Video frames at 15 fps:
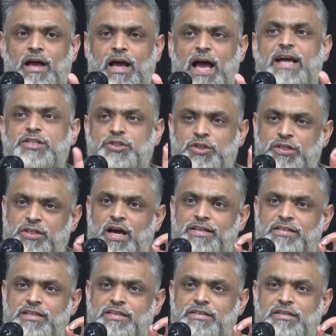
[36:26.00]

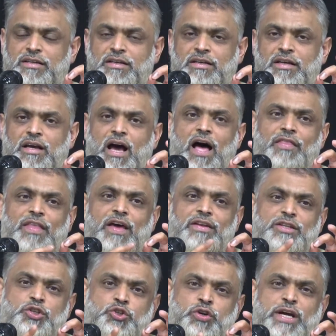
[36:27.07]
extradited, and then
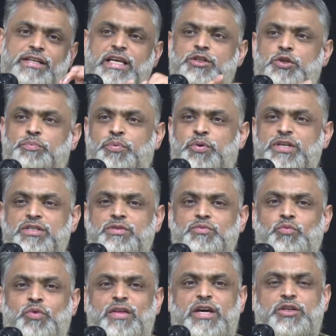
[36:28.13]
straight into
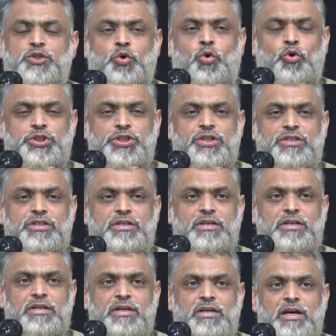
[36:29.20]
prison where they're tortured,
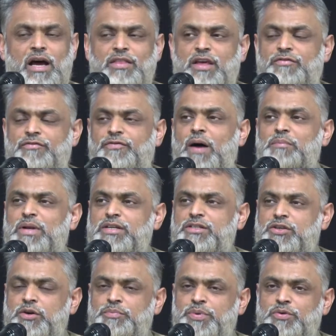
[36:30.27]
their families
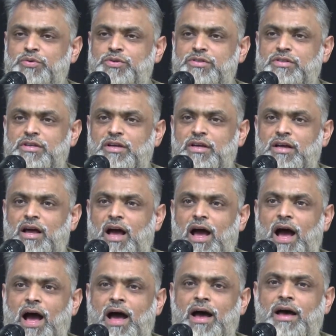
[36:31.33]
are abused,
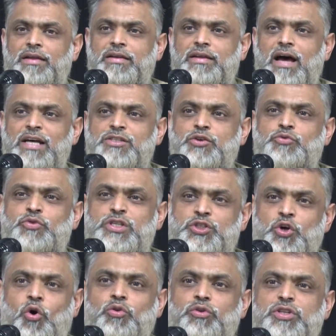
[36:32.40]
and as a
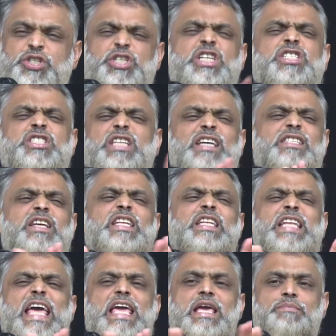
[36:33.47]
result, just as a
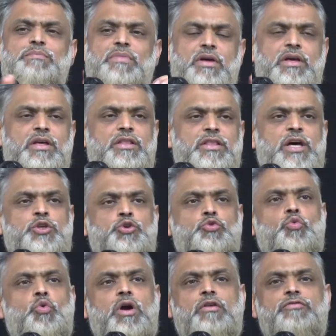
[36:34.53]
name that
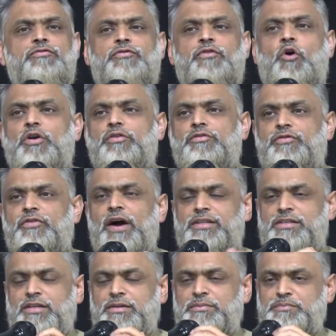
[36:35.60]
you are a foreign
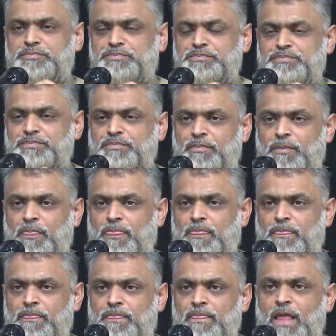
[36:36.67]
fighter,
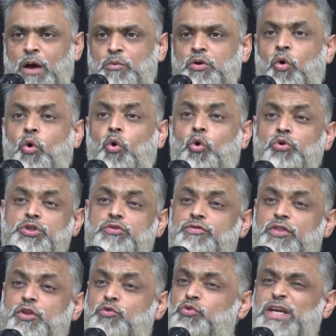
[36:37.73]
that will haunt you
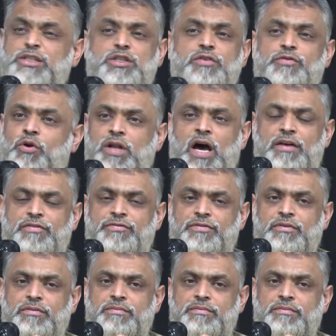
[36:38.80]
for the rest of your life.